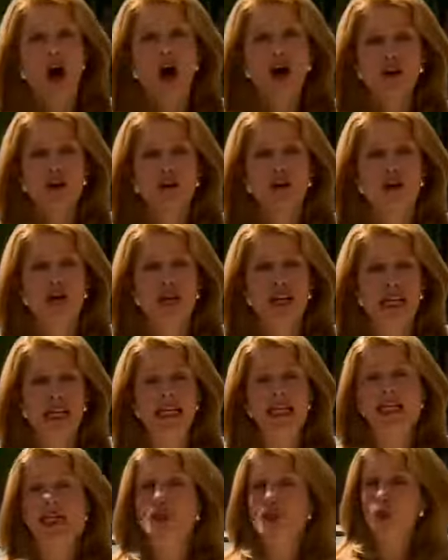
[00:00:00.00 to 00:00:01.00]
Hartford
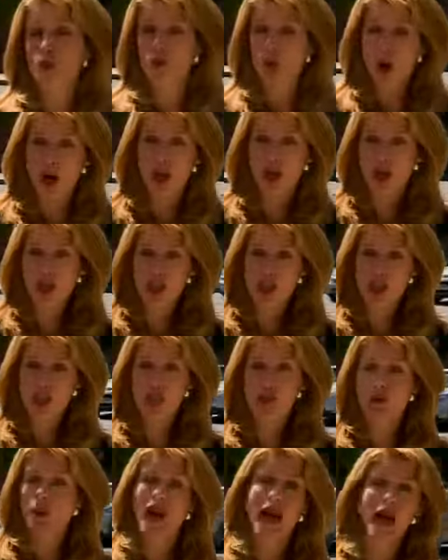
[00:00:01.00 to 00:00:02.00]
is the worst,
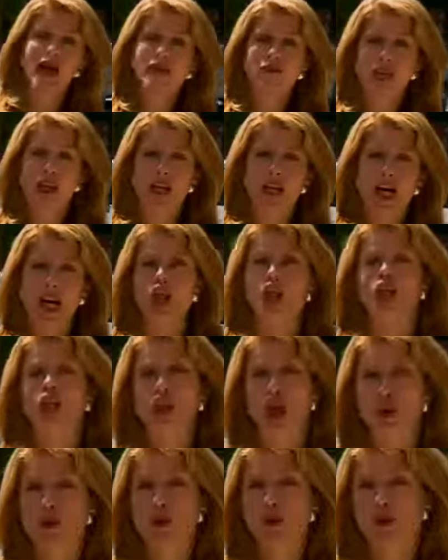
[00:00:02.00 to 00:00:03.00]
New Haven a
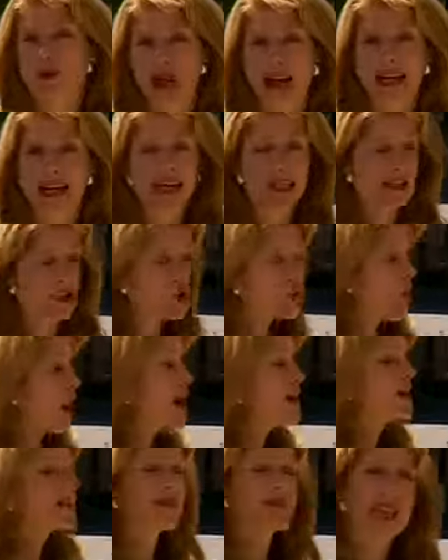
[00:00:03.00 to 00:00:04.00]
close second.
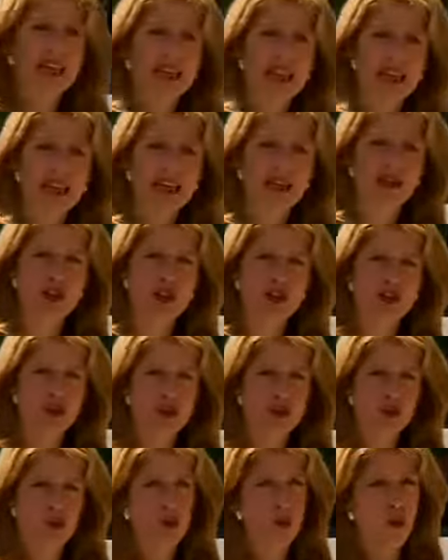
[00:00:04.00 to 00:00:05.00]
Spots like this are
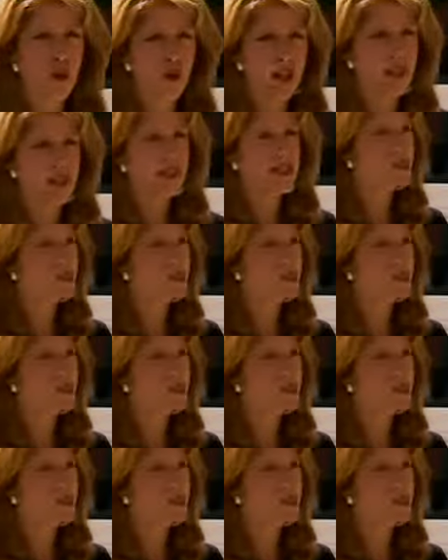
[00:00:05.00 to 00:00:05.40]
notorious.